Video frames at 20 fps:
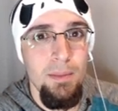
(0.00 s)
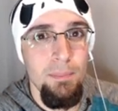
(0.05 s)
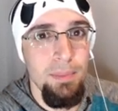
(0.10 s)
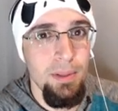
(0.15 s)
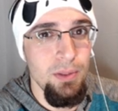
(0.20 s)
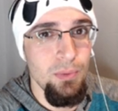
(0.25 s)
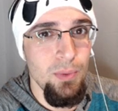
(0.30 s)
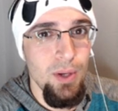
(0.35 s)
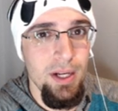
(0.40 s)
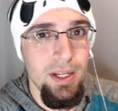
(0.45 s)

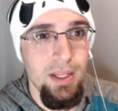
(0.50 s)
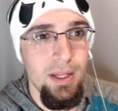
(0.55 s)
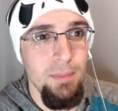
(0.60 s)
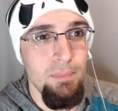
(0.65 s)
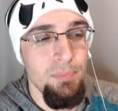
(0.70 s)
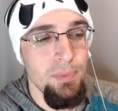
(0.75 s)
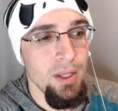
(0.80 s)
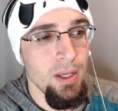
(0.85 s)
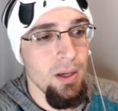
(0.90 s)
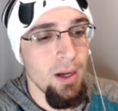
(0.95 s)
Be
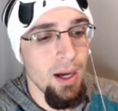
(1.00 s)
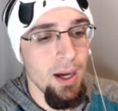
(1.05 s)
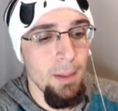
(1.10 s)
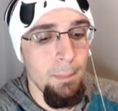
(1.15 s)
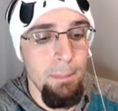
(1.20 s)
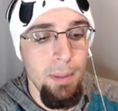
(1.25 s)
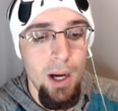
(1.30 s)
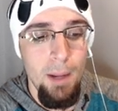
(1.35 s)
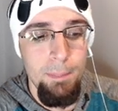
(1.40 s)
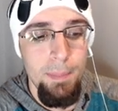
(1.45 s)
ready. Uh,
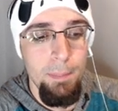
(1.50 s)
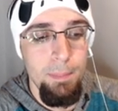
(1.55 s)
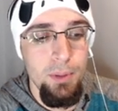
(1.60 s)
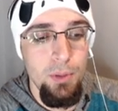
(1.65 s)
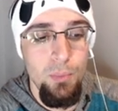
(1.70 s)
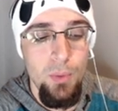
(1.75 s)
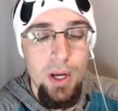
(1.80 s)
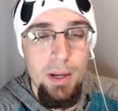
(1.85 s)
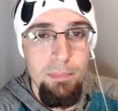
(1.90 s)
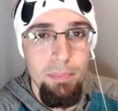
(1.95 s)
pop up
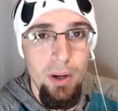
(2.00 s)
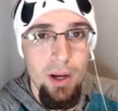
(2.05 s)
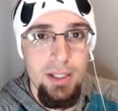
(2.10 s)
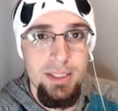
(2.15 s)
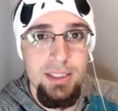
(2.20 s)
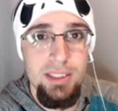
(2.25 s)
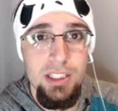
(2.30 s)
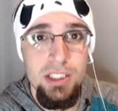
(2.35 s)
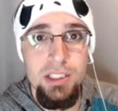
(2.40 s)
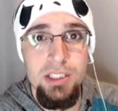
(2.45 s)
your raid
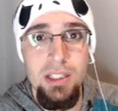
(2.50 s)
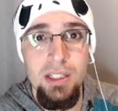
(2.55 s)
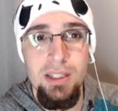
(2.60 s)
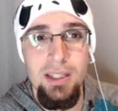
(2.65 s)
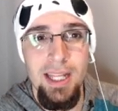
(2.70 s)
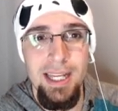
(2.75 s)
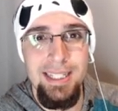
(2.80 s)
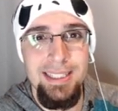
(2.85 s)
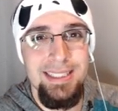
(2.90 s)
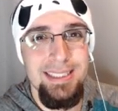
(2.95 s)
bosses
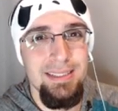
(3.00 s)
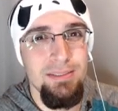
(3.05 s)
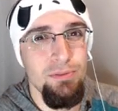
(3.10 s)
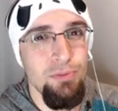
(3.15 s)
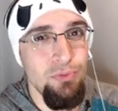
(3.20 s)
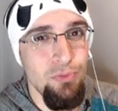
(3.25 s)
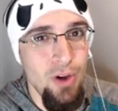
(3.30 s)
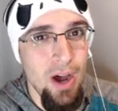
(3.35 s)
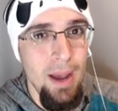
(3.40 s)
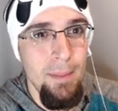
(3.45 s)
like
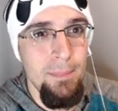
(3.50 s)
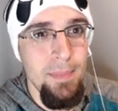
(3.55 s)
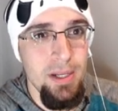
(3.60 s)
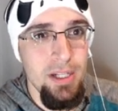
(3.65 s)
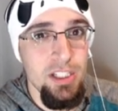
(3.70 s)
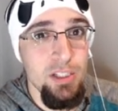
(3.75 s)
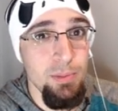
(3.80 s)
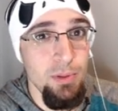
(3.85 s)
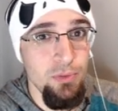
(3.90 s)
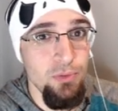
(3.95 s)
five
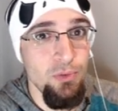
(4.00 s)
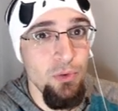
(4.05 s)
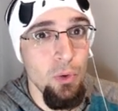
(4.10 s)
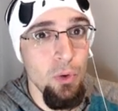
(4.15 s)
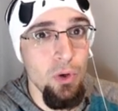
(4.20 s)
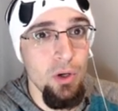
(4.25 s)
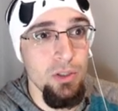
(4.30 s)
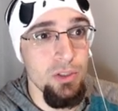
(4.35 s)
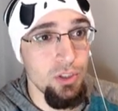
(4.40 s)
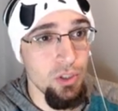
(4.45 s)
minutes
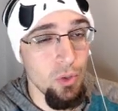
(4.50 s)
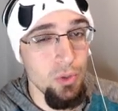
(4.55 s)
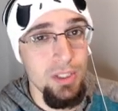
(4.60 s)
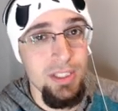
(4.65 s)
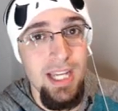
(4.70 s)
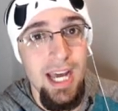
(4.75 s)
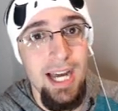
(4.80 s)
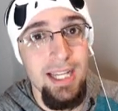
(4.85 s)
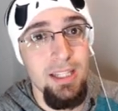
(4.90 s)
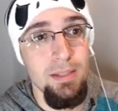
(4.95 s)
before. Don't
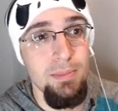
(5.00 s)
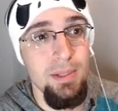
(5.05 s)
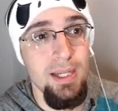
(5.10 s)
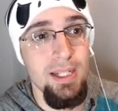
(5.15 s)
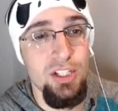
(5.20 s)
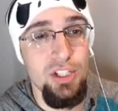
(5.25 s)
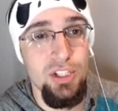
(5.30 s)
attack them yet.